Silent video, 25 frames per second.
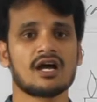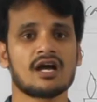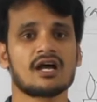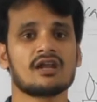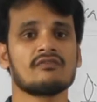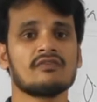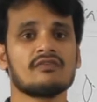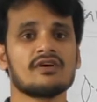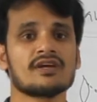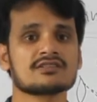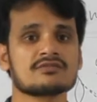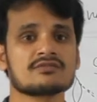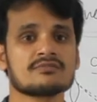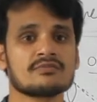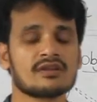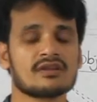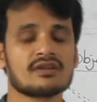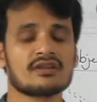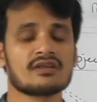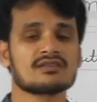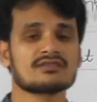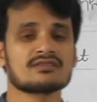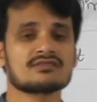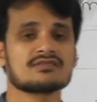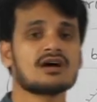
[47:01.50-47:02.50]
convex
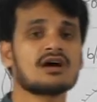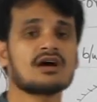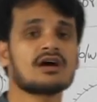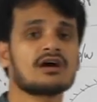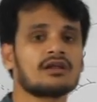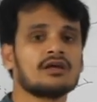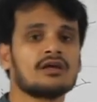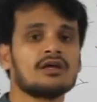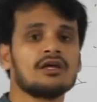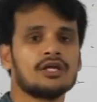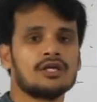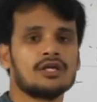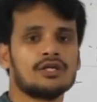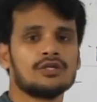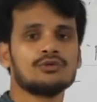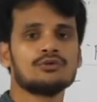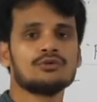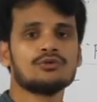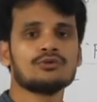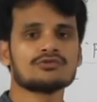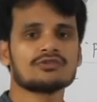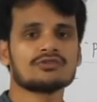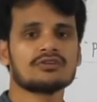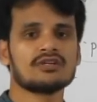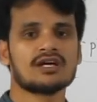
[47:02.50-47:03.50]
mirrors are
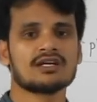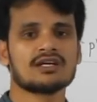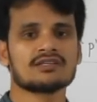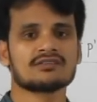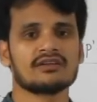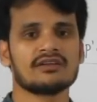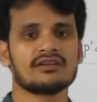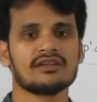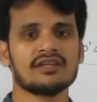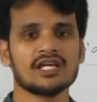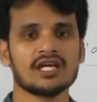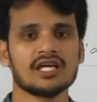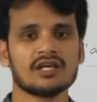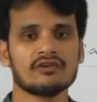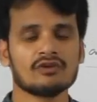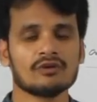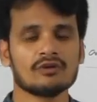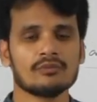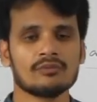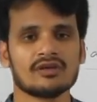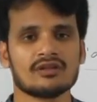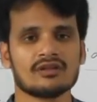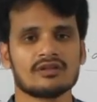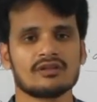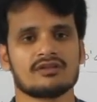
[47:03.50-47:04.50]
used as rear
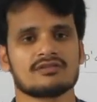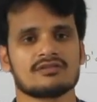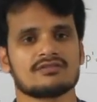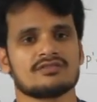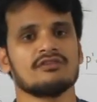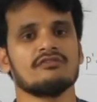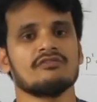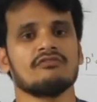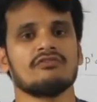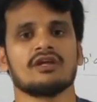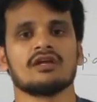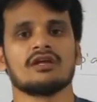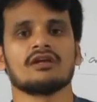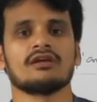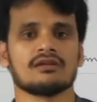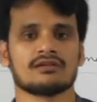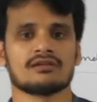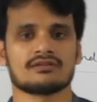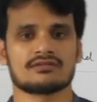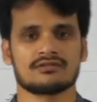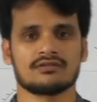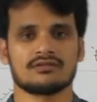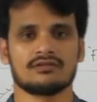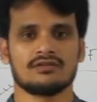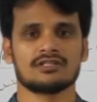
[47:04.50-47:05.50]
view mirrors in
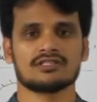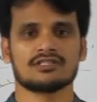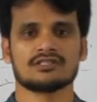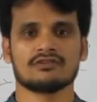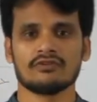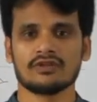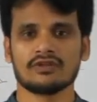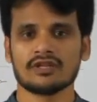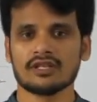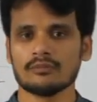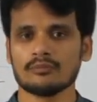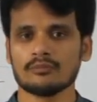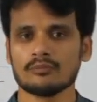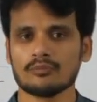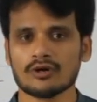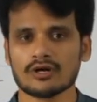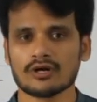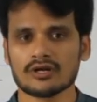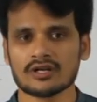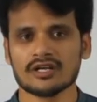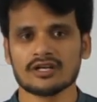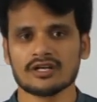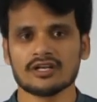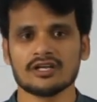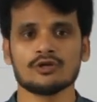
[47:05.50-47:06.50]
vehicles. It's a very
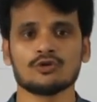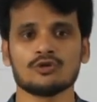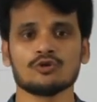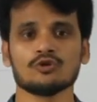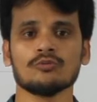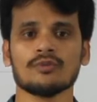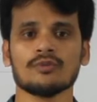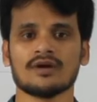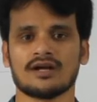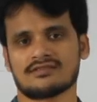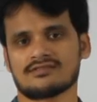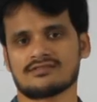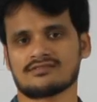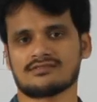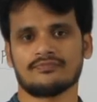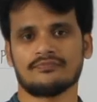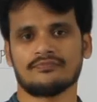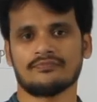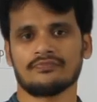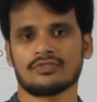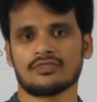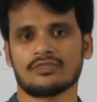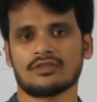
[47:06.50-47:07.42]
important in 2 marks.